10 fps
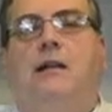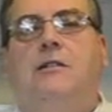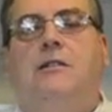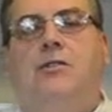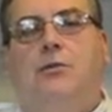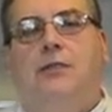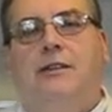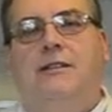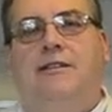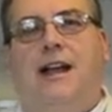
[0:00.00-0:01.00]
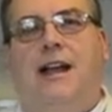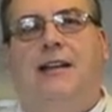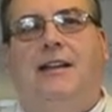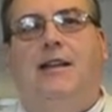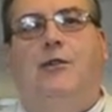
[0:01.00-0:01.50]
to do
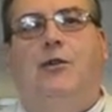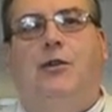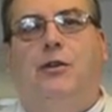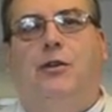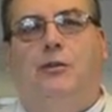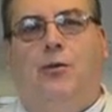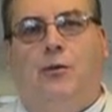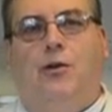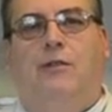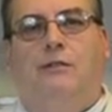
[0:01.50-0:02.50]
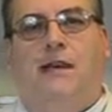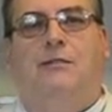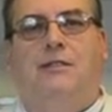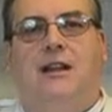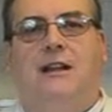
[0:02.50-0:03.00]
inside even though your grill is
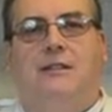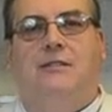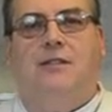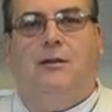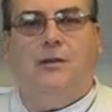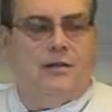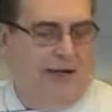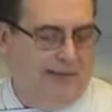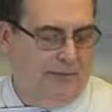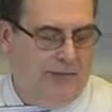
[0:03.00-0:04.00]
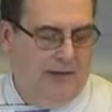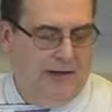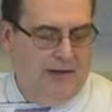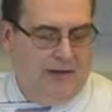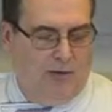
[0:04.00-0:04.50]
outside in the summertime.
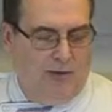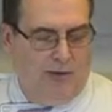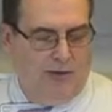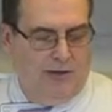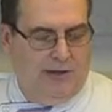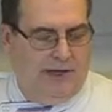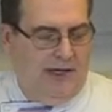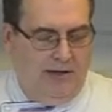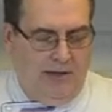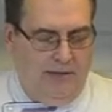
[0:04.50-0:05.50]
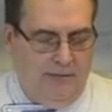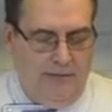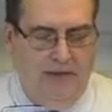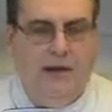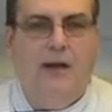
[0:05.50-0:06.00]
So what we do is you take
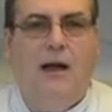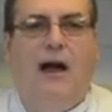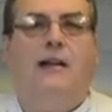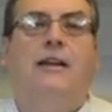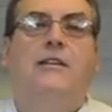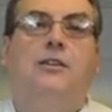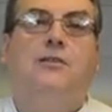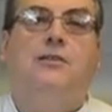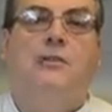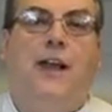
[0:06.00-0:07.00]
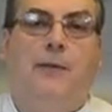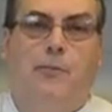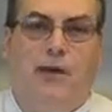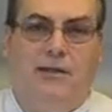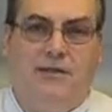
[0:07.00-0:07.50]
I like to use
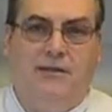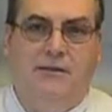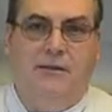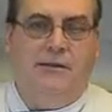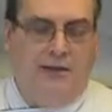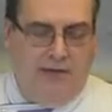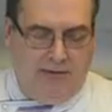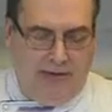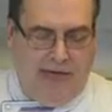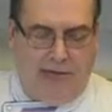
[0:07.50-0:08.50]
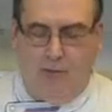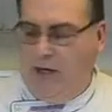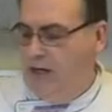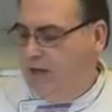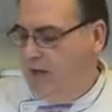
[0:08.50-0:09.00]
flatbreads. These are Naan
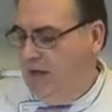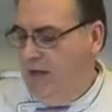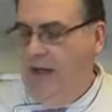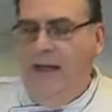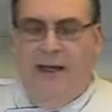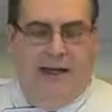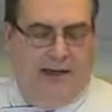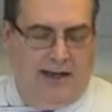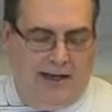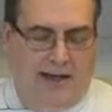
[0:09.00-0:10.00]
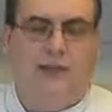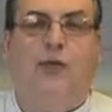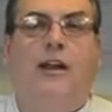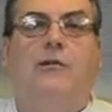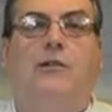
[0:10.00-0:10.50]
breads, and I like
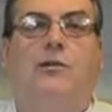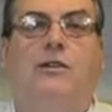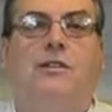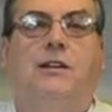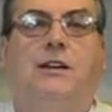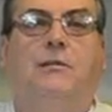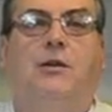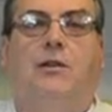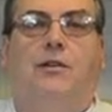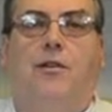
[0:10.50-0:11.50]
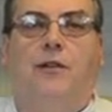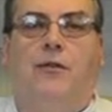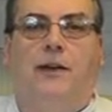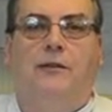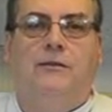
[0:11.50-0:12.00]
flavored ones. You can get them in all different
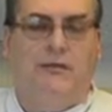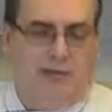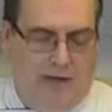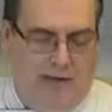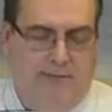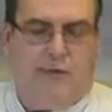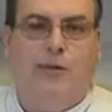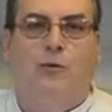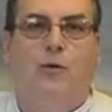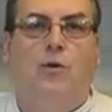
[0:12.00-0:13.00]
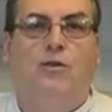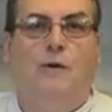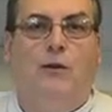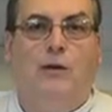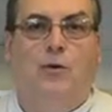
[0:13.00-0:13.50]
flavors. This one happens to be a
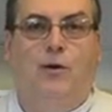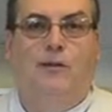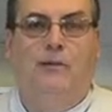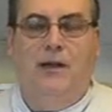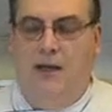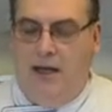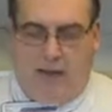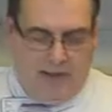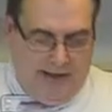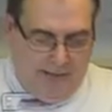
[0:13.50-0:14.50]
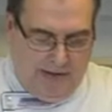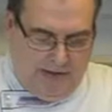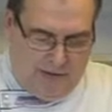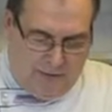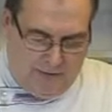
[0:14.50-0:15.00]
rosemary one. I'm going to take my
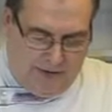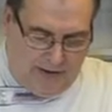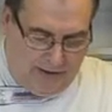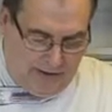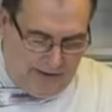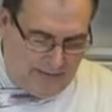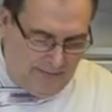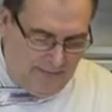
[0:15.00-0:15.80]
clove of garlic,